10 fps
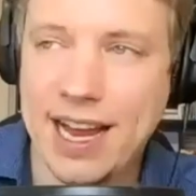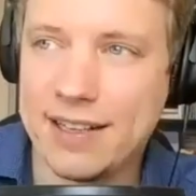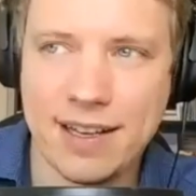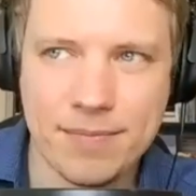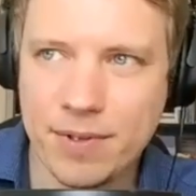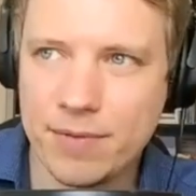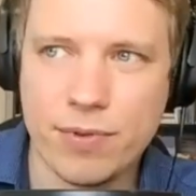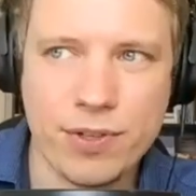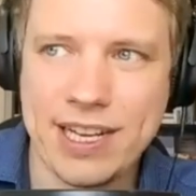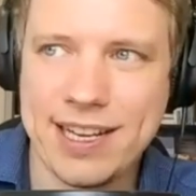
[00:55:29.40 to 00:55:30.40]
and uh,
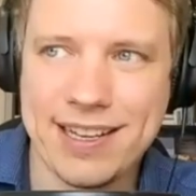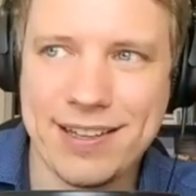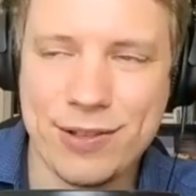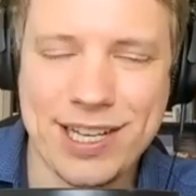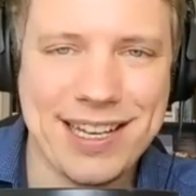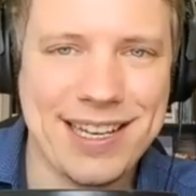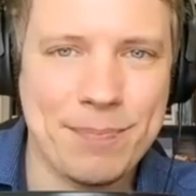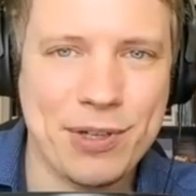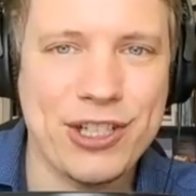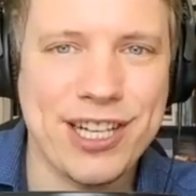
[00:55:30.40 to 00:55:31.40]
really, really
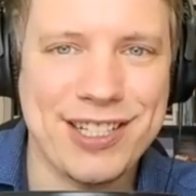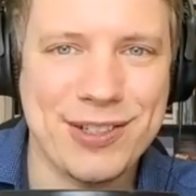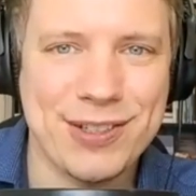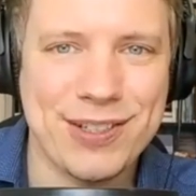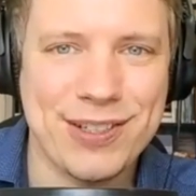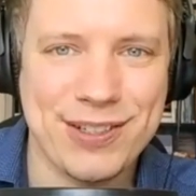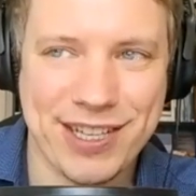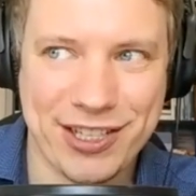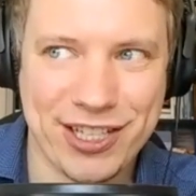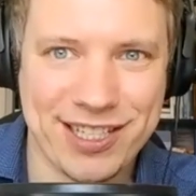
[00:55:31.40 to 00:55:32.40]
appreciate your
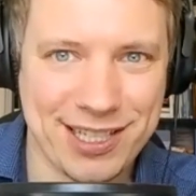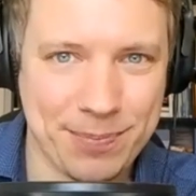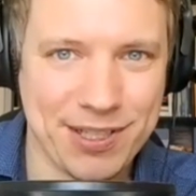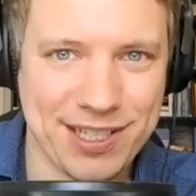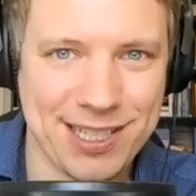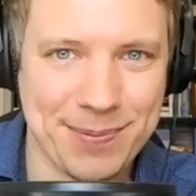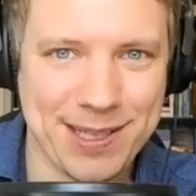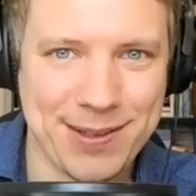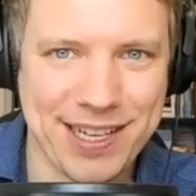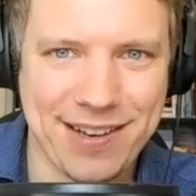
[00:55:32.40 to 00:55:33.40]
your Edgy Ideas podcast. By
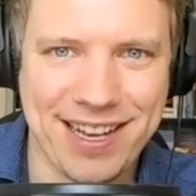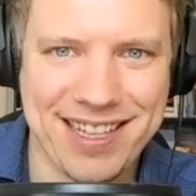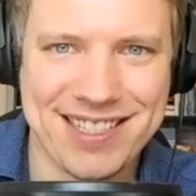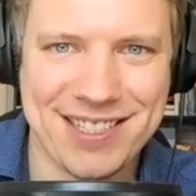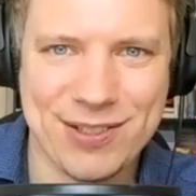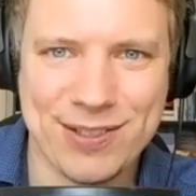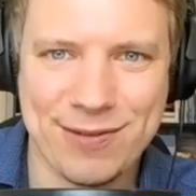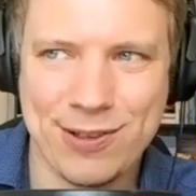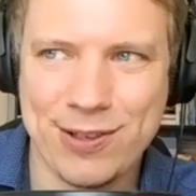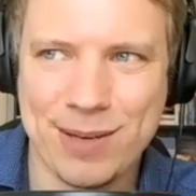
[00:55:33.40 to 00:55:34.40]
the way, I, I listened to a
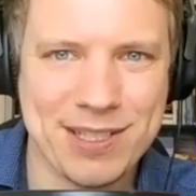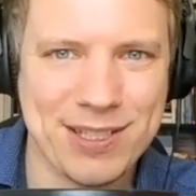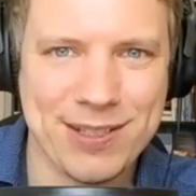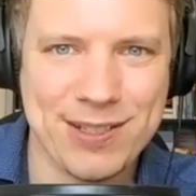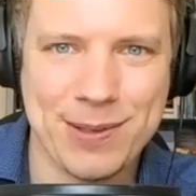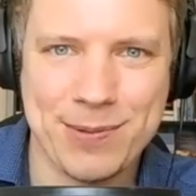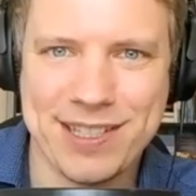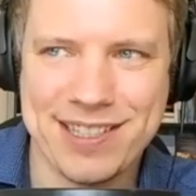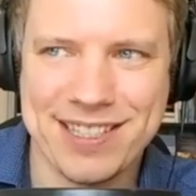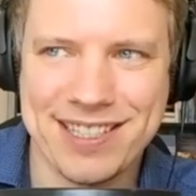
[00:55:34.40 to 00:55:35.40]
few episodes, one
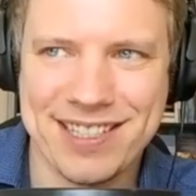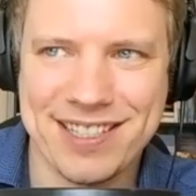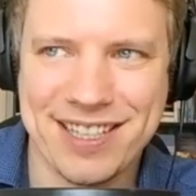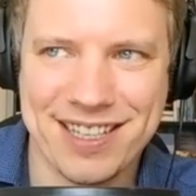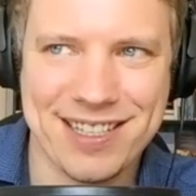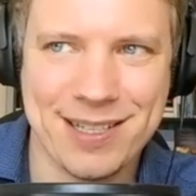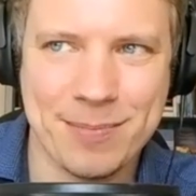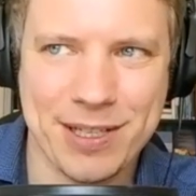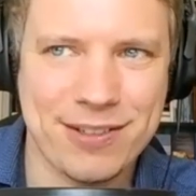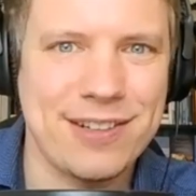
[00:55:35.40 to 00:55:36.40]
with uh, Tatiana
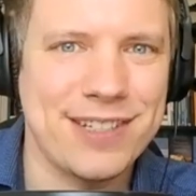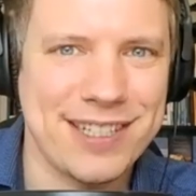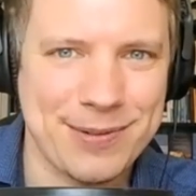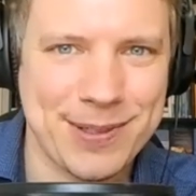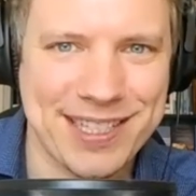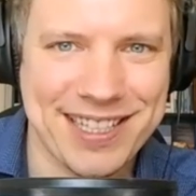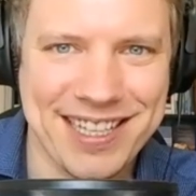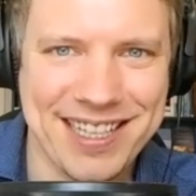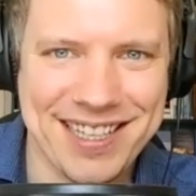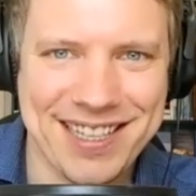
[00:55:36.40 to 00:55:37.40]
Bachkirova as well,
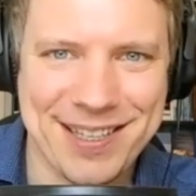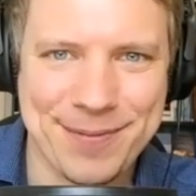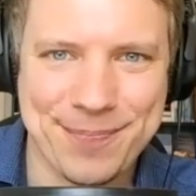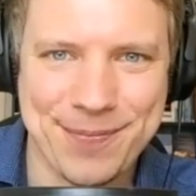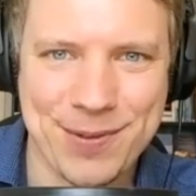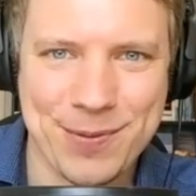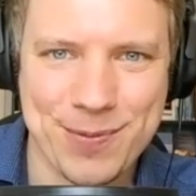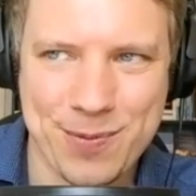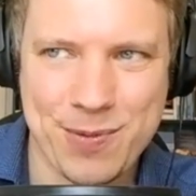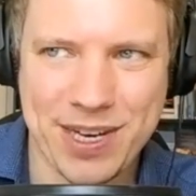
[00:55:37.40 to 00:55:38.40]
um,
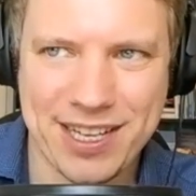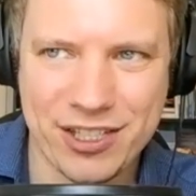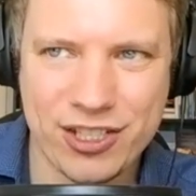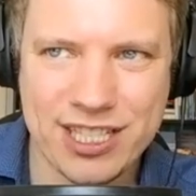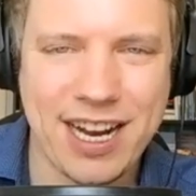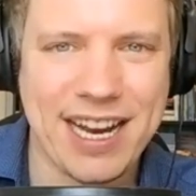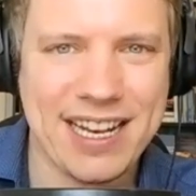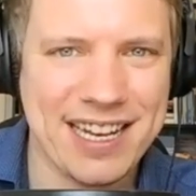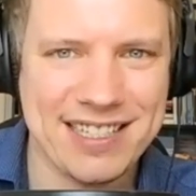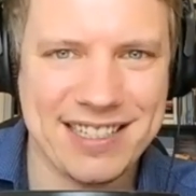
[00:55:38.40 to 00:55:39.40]
where you just
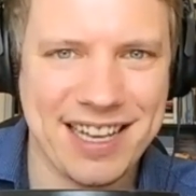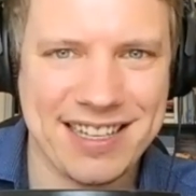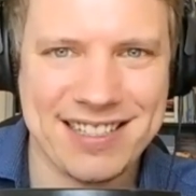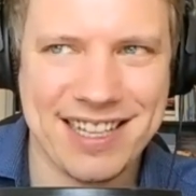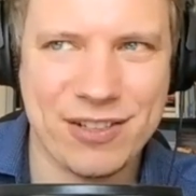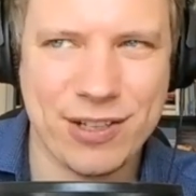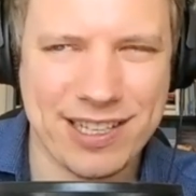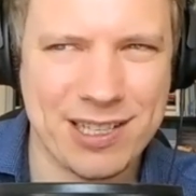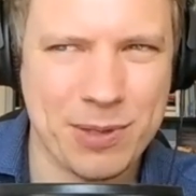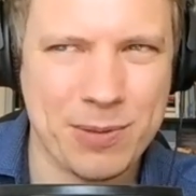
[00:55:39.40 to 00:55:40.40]
highlighted that that
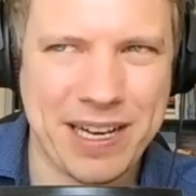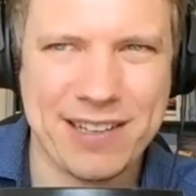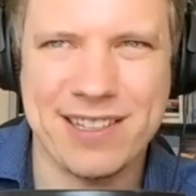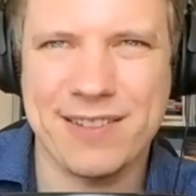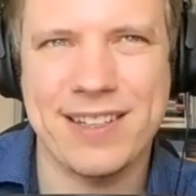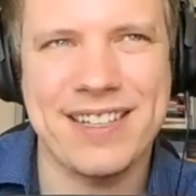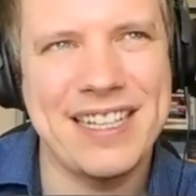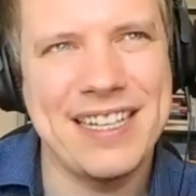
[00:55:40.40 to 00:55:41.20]
critical perspective, and